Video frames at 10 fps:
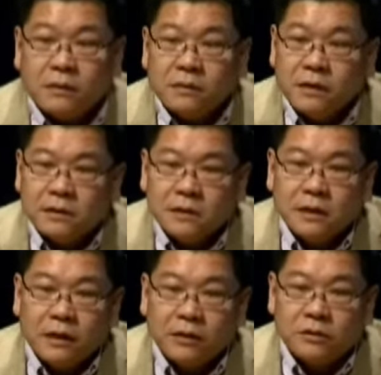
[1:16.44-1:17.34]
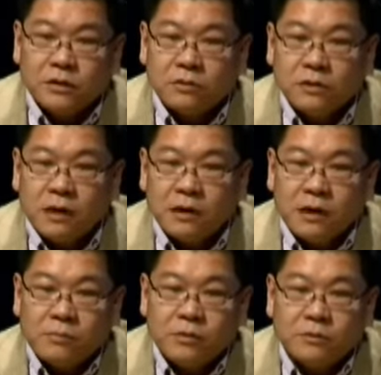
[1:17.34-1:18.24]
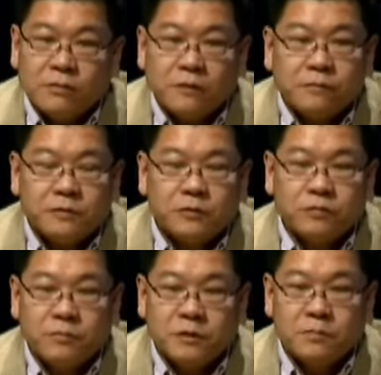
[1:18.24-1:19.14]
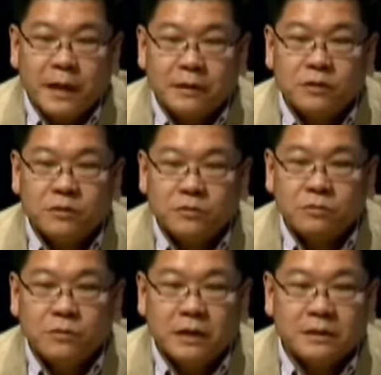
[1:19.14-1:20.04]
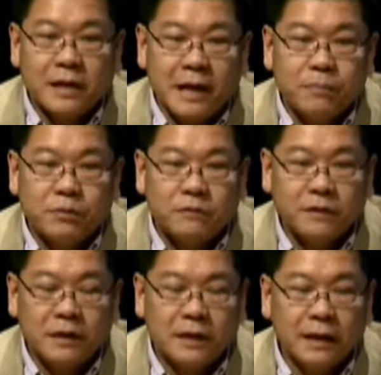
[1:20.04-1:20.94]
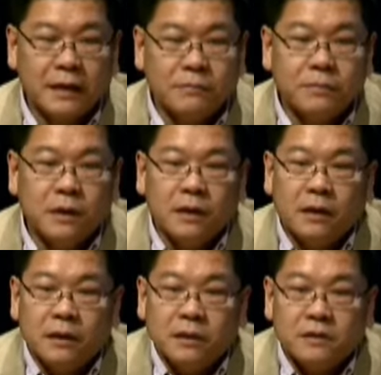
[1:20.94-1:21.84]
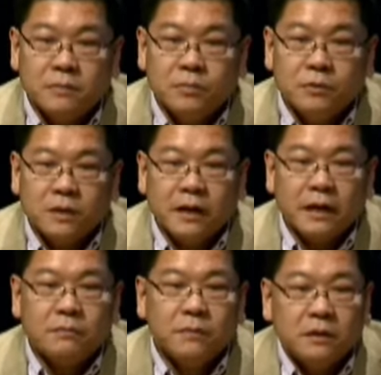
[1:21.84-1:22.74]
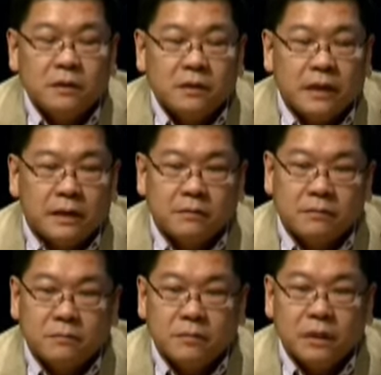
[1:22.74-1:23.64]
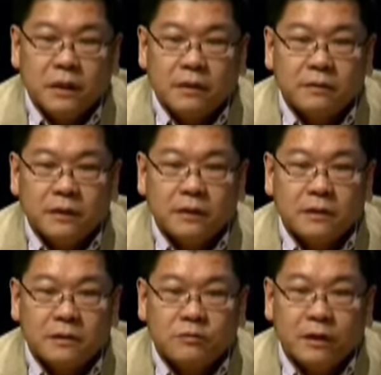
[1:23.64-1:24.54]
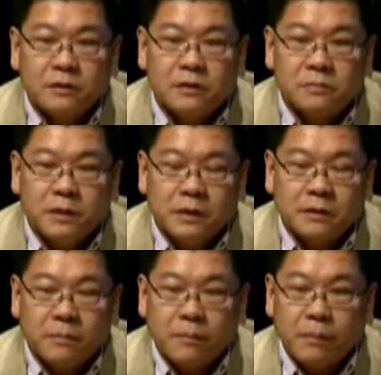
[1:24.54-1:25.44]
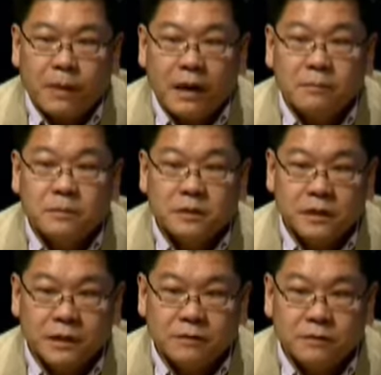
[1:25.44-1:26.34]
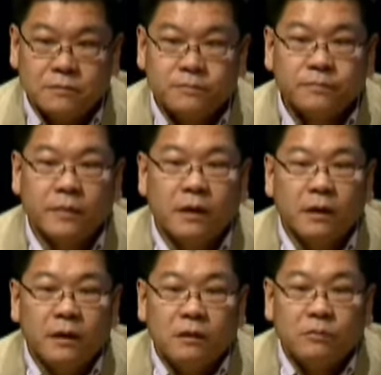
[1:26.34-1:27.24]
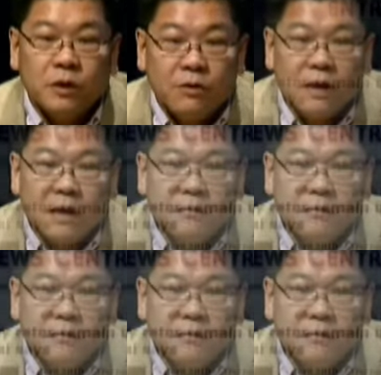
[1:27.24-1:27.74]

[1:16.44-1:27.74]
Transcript: yesterday, also, an, a number of reference was made to example of a claim, a simple claim that malaria is transmitted by mosquito. We know how